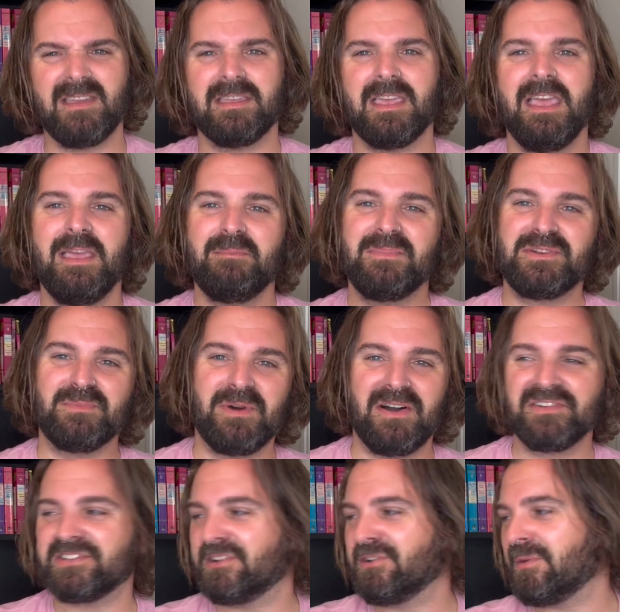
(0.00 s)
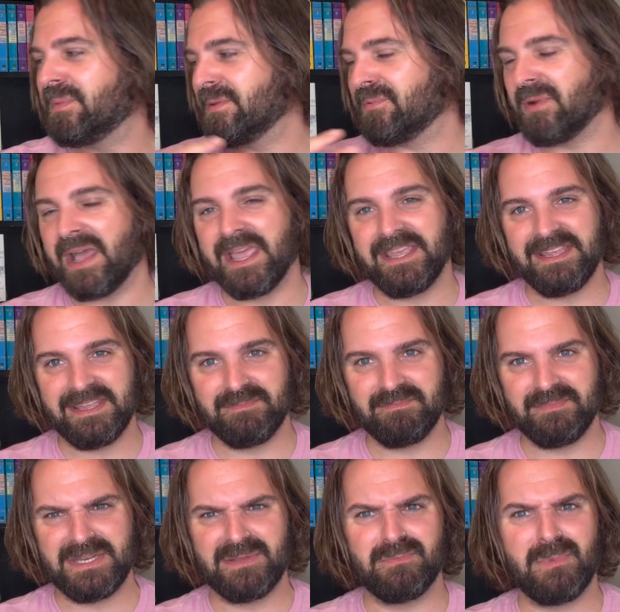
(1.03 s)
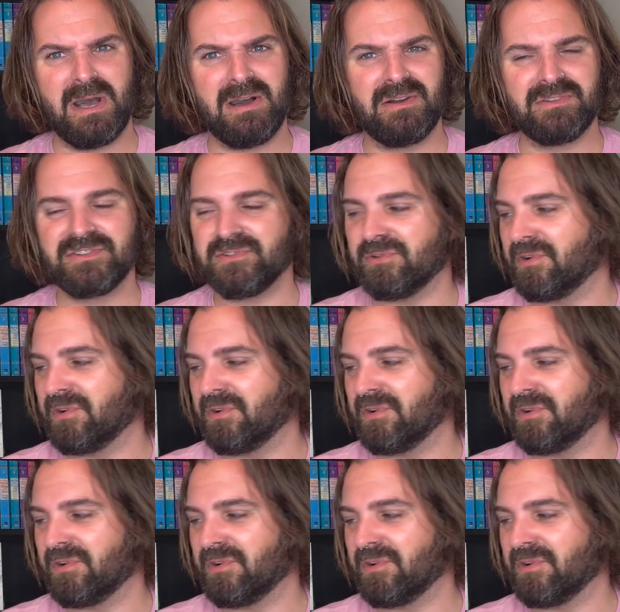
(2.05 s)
like Middlemarch, a lot of people hate it, Middlemarch,